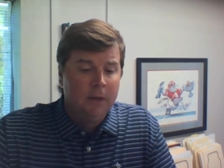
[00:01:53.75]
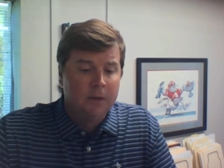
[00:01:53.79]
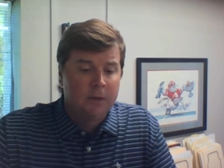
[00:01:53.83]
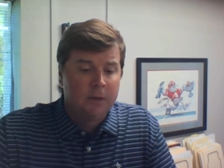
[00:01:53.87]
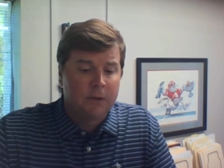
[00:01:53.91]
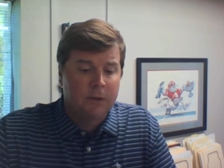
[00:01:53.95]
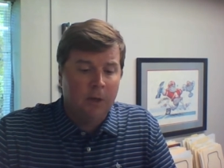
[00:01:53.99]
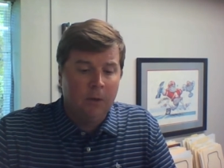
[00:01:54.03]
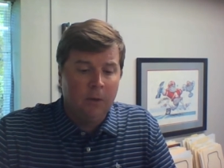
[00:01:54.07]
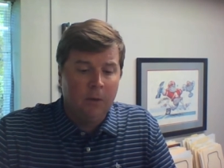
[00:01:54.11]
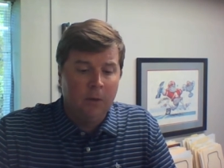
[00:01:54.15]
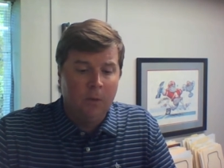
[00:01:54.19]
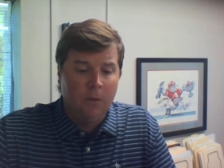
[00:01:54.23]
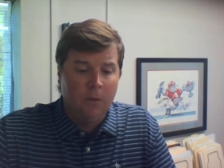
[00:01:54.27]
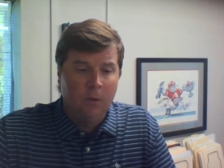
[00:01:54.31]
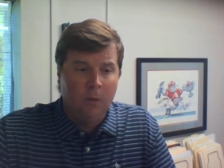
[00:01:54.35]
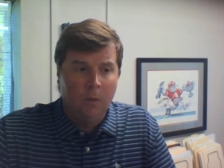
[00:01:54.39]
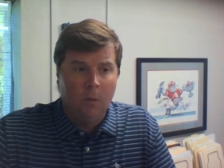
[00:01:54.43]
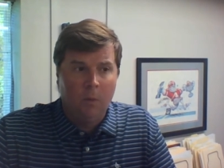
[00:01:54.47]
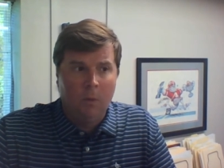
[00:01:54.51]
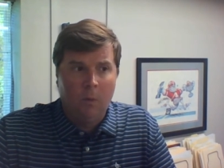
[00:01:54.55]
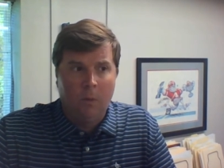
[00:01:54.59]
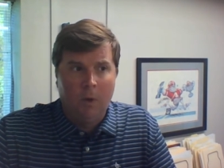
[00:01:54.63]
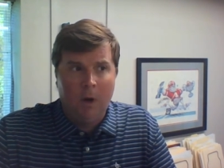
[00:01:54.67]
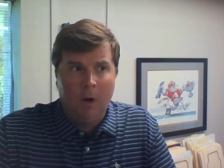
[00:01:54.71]
So
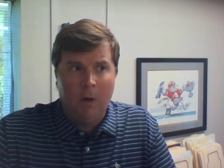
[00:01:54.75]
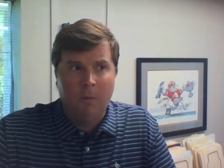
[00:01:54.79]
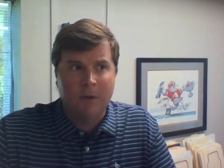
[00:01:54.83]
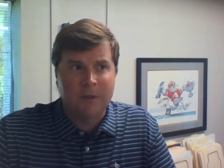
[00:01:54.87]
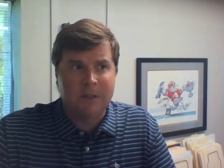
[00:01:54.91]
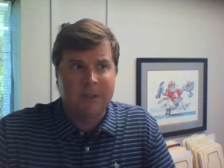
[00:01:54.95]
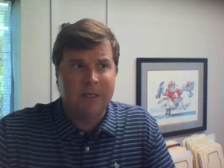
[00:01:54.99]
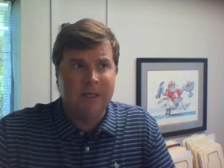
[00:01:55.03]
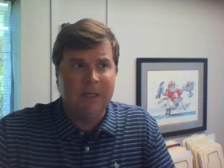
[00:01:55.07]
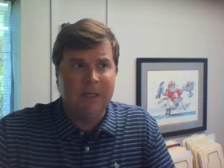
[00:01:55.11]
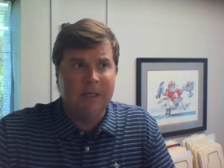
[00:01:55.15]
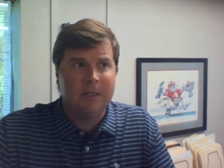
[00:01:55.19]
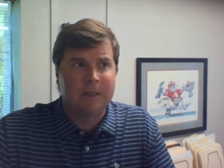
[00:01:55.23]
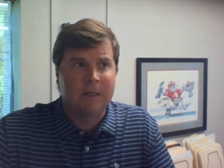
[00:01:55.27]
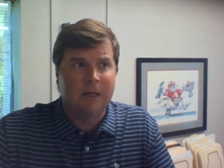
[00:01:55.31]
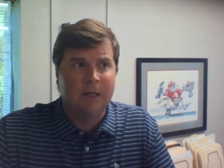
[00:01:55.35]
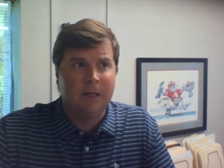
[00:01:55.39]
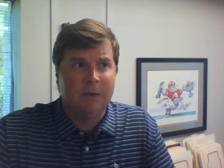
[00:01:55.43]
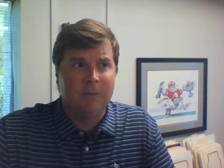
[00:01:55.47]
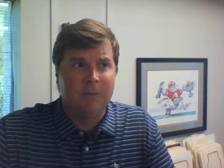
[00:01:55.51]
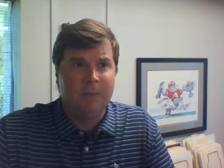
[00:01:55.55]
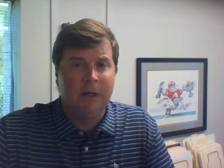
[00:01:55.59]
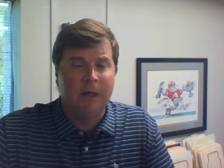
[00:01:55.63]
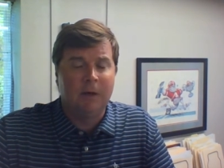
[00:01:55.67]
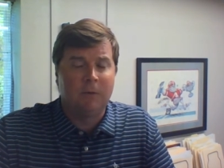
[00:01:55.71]
what we're seeing is going
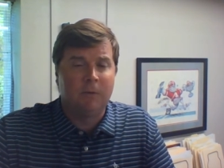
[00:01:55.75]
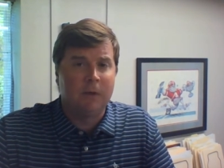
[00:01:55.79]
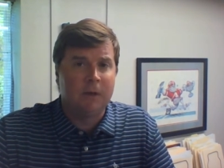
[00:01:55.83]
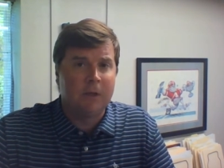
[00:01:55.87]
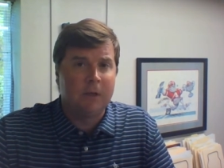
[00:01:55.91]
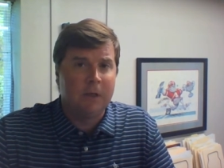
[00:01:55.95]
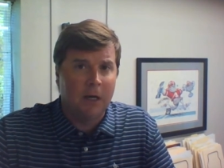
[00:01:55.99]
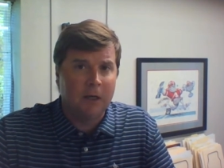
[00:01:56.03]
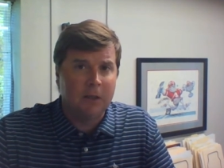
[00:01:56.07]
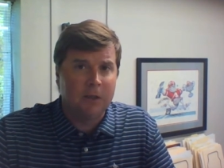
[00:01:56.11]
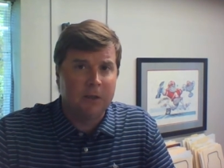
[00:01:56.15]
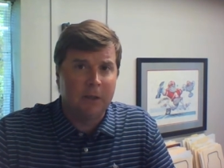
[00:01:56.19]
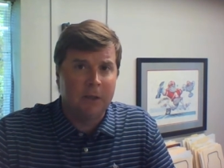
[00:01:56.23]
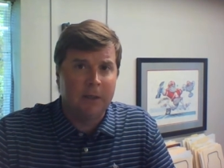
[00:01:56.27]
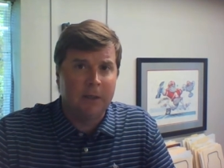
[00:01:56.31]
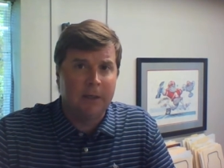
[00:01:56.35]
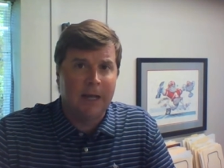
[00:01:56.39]
to be a reduction